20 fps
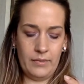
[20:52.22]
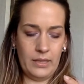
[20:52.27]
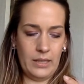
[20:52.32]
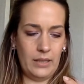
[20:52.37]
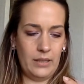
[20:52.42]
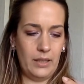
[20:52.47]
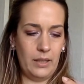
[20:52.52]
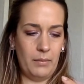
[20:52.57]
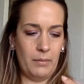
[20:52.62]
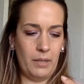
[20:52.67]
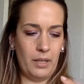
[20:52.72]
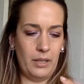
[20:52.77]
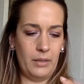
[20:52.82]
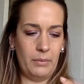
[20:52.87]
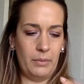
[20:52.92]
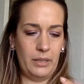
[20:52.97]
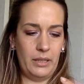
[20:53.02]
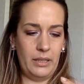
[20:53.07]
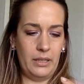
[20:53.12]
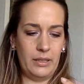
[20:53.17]
They might
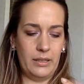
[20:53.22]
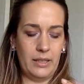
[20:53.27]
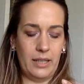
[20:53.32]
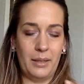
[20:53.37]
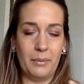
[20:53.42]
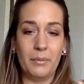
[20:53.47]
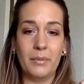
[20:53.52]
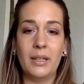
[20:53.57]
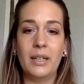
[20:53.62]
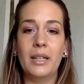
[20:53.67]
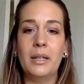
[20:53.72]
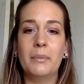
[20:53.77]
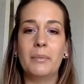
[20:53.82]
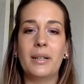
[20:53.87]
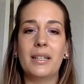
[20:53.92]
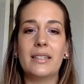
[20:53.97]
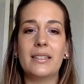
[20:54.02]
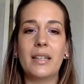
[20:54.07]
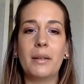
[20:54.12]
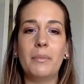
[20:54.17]
be the same,
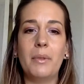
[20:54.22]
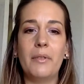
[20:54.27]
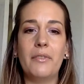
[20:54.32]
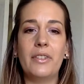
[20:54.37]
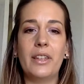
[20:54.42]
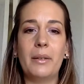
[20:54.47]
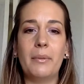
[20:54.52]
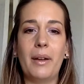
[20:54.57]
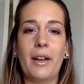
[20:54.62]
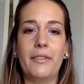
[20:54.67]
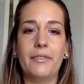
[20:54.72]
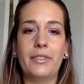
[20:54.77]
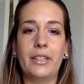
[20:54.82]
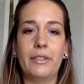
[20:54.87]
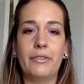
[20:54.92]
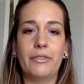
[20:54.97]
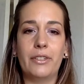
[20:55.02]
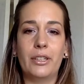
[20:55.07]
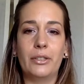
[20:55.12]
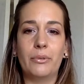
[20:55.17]
but some of them have
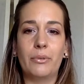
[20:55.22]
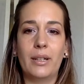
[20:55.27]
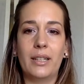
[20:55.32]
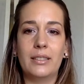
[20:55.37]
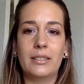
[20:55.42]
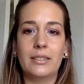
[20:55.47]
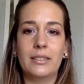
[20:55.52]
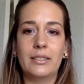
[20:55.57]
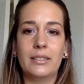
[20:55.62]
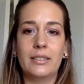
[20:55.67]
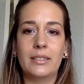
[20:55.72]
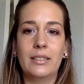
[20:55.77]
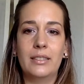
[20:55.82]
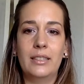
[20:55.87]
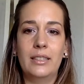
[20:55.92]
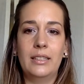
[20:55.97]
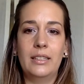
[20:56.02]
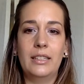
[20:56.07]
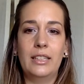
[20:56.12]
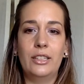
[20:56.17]
different ones.
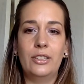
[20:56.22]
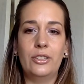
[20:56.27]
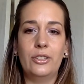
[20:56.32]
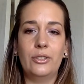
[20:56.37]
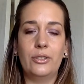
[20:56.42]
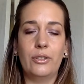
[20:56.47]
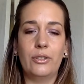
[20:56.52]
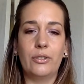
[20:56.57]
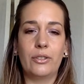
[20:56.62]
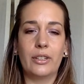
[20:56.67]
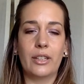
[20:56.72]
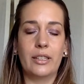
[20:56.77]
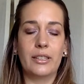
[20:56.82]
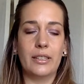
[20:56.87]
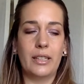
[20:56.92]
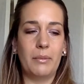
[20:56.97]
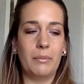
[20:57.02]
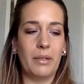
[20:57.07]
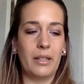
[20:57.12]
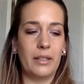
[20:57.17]
These two look the
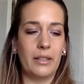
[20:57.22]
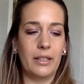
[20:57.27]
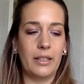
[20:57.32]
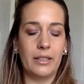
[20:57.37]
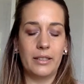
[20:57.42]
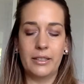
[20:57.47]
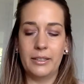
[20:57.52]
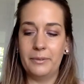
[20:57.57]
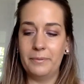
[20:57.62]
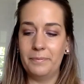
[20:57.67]
same, I think.